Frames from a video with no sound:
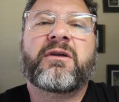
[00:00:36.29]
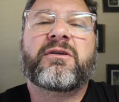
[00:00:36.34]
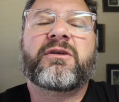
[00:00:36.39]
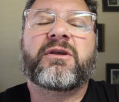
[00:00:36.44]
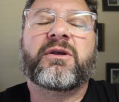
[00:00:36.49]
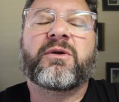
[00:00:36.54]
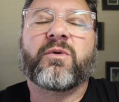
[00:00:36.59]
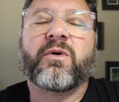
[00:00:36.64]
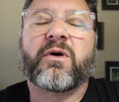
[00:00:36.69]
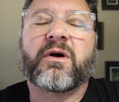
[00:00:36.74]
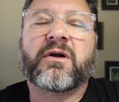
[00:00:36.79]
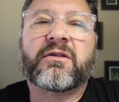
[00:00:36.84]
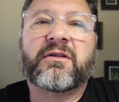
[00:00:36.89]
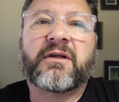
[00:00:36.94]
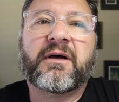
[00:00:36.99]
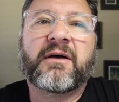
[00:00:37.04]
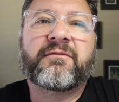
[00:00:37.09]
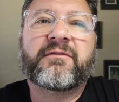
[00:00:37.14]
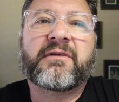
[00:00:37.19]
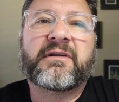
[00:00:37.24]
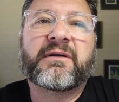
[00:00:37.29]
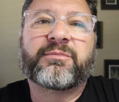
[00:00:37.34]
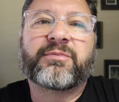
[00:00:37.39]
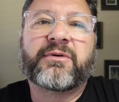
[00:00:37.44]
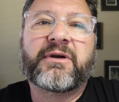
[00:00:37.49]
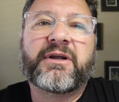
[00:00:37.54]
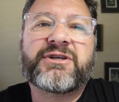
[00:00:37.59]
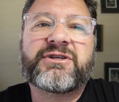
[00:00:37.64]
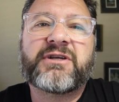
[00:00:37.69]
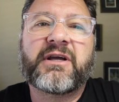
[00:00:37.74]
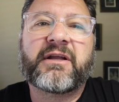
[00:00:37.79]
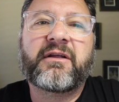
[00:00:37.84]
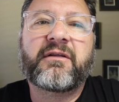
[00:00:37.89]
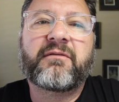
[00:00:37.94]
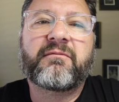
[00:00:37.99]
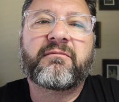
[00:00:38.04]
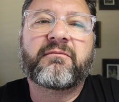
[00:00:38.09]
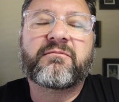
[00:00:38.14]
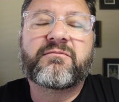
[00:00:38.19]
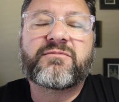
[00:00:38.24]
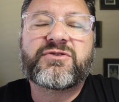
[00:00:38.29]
You are loved and appreciated.